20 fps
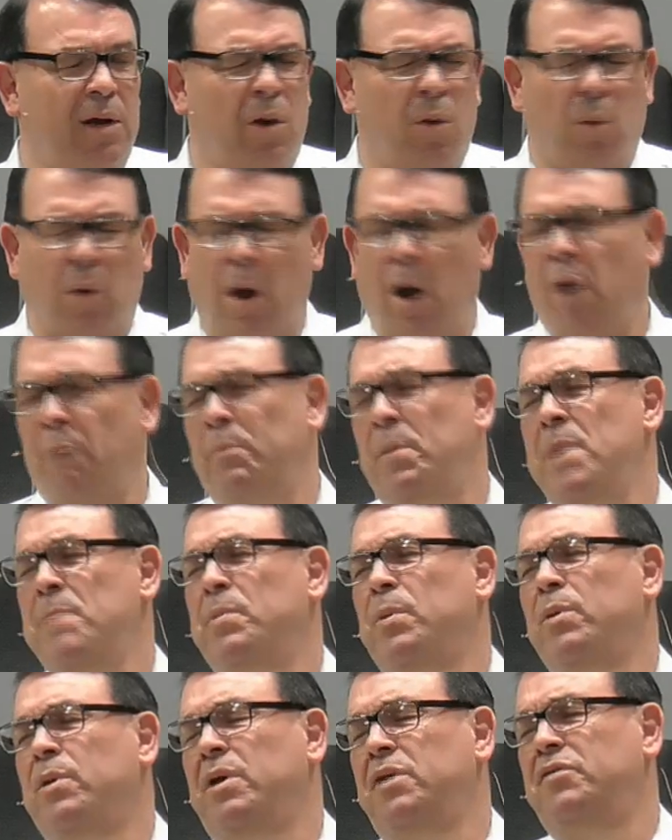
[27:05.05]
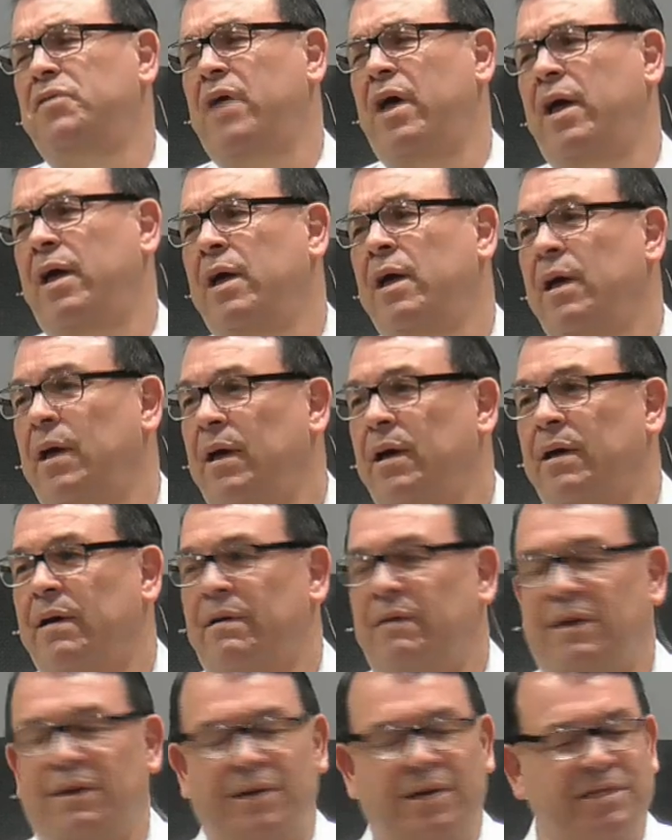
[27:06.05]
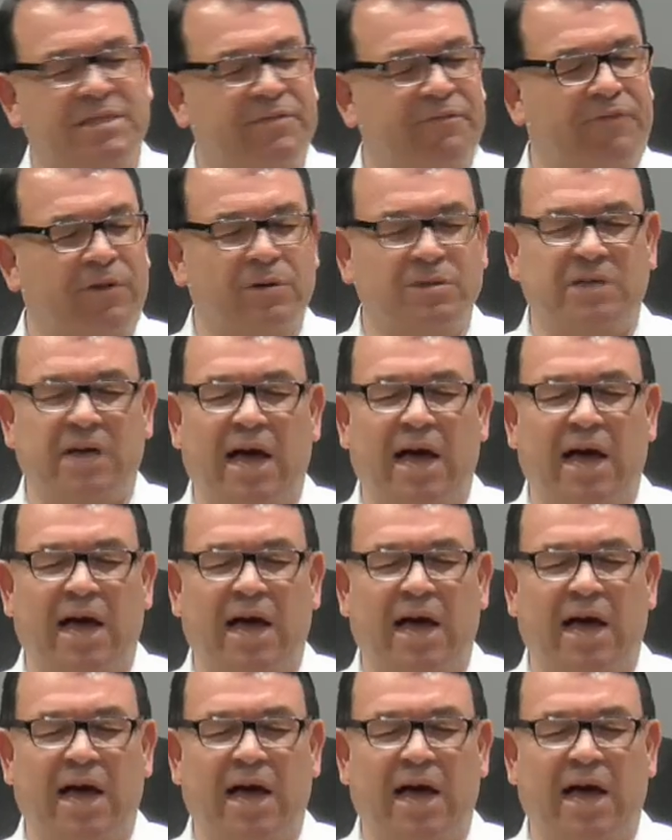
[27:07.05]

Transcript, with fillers: Well, aren't people going to take, listen, folks,